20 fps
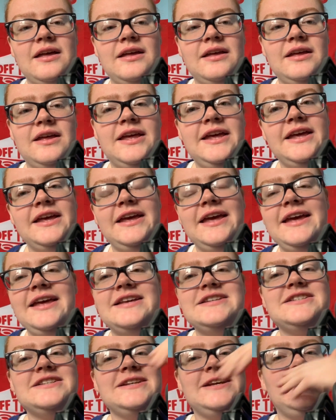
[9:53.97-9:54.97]

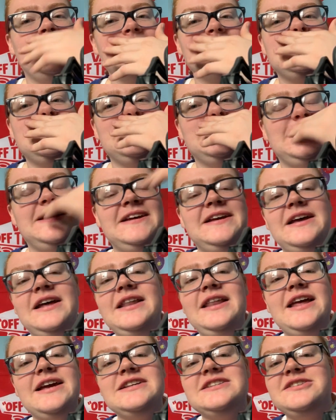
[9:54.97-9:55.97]
he's a
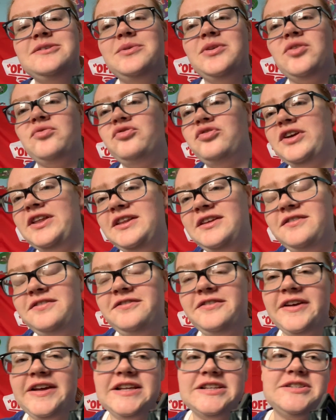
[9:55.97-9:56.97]
Alexa with a friendly
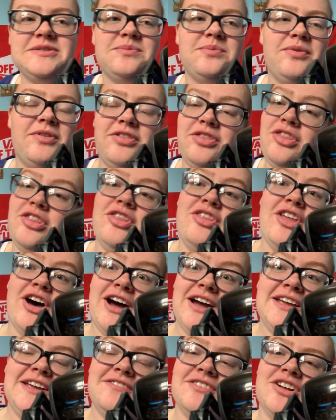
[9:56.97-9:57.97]
face, with
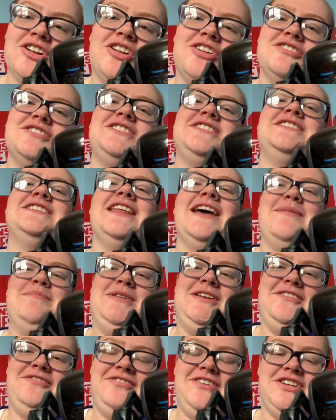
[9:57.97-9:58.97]
not even close to that
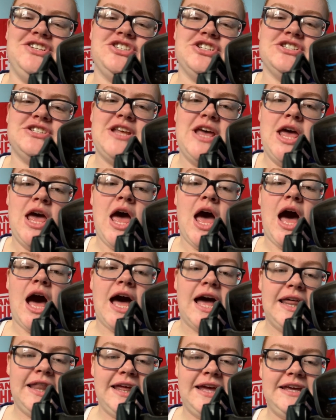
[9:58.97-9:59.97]
many features.
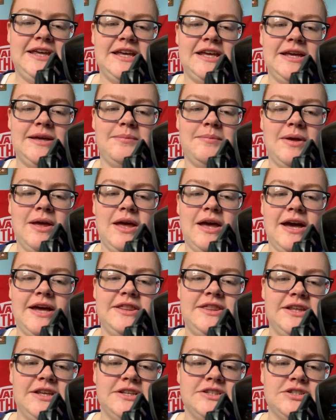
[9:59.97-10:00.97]
I like him. I
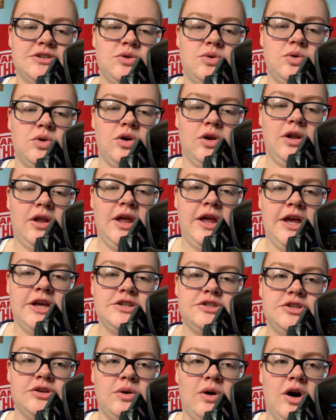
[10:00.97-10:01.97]
think he's cool. So